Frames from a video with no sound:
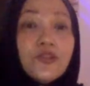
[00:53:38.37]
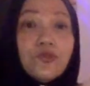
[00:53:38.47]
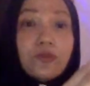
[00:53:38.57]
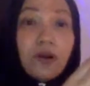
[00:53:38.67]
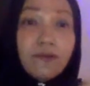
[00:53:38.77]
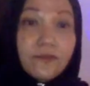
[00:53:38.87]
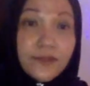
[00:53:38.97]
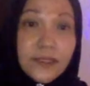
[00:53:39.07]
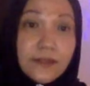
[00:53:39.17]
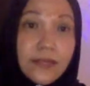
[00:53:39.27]
to
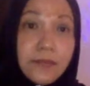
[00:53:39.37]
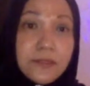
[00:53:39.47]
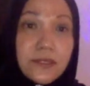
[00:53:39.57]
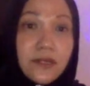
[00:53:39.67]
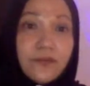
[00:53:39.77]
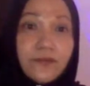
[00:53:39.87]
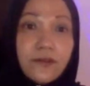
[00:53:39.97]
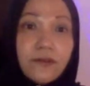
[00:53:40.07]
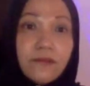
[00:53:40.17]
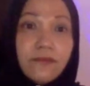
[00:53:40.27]
convert themselves
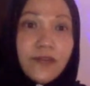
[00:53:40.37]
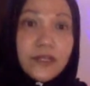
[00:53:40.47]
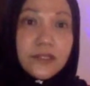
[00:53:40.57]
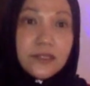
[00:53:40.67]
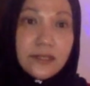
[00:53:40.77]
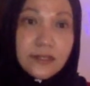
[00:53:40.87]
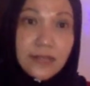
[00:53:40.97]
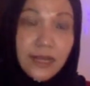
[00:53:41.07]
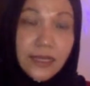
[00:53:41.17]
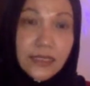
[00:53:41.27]
from fashion
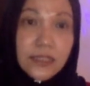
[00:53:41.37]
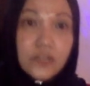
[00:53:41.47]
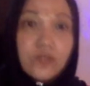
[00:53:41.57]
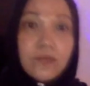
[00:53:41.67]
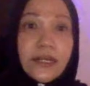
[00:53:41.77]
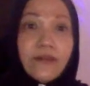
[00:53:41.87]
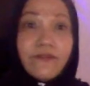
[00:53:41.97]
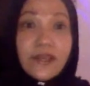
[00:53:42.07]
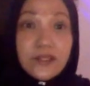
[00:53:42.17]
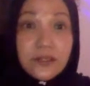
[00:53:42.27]
designers to become
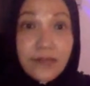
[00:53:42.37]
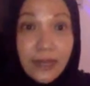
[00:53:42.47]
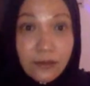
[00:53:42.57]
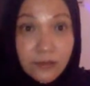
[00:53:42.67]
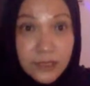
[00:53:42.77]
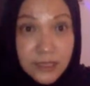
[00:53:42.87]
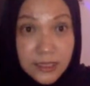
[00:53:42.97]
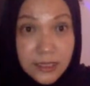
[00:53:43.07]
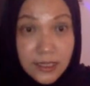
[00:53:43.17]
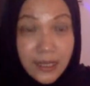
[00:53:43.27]
fashion
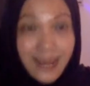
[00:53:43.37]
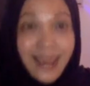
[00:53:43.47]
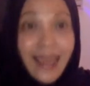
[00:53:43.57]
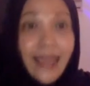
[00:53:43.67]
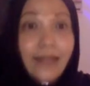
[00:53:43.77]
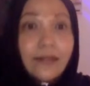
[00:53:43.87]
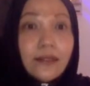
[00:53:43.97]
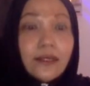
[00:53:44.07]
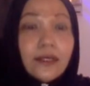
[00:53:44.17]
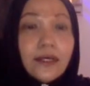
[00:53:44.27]
technologists.
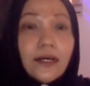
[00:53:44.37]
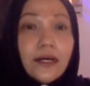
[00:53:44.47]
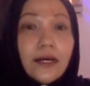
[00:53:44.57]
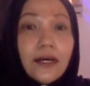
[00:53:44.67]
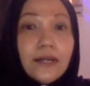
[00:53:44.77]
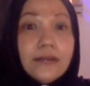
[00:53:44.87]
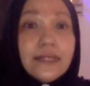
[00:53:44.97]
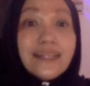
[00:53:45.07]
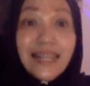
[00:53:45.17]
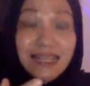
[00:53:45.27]
And uh,
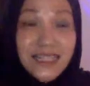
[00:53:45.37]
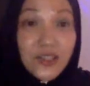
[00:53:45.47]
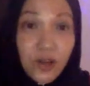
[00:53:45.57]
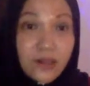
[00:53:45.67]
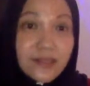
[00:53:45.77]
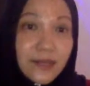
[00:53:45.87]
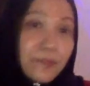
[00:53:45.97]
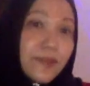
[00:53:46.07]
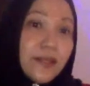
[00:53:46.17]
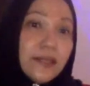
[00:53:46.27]
this is not
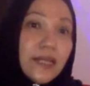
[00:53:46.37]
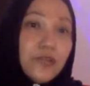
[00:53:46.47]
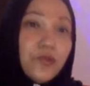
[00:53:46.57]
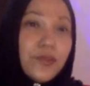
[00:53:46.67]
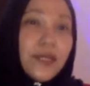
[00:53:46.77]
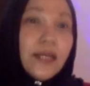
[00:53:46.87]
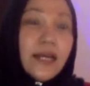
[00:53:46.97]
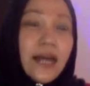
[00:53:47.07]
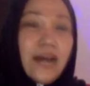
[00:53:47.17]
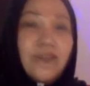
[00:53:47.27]
something that you think
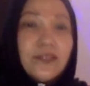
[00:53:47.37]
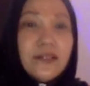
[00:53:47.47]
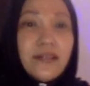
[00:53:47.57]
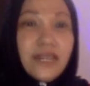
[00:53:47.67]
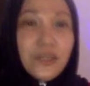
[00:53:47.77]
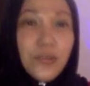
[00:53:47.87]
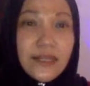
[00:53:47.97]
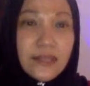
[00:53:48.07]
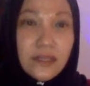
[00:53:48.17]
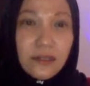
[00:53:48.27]
after
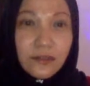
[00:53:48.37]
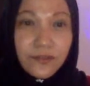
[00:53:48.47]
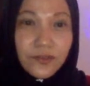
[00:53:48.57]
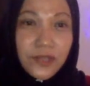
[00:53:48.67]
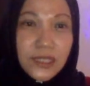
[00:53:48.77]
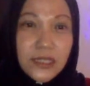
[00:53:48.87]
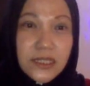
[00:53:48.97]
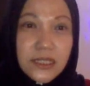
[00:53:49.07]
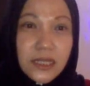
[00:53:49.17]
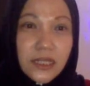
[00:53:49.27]
graduating of three
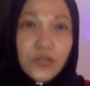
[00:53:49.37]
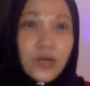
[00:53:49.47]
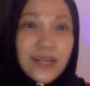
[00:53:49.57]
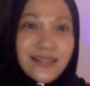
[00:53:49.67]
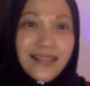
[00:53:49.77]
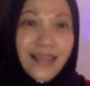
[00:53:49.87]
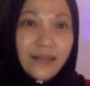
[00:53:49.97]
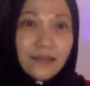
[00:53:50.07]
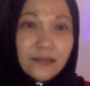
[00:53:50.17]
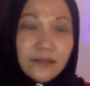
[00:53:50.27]
years you are set.
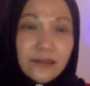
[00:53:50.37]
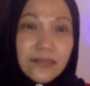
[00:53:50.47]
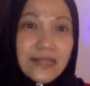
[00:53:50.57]
Uh,